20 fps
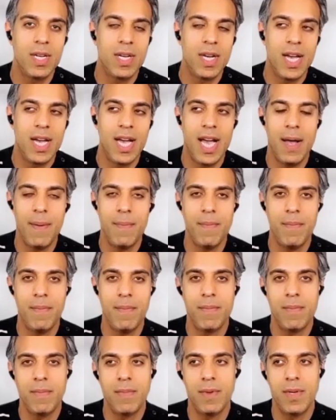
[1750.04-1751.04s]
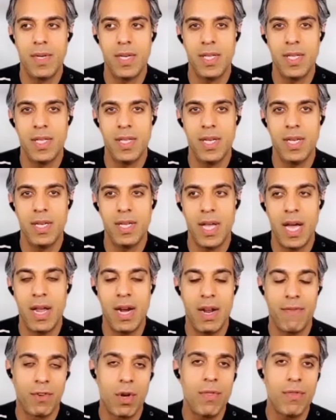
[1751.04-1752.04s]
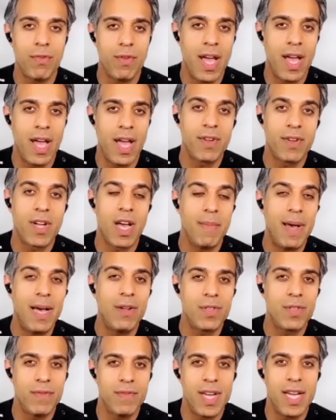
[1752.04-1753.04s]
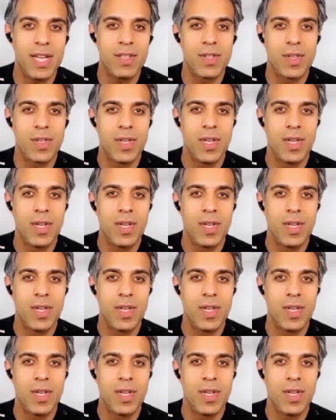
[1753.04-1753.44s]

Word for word: Um, and, and I've gone through that and come out of that.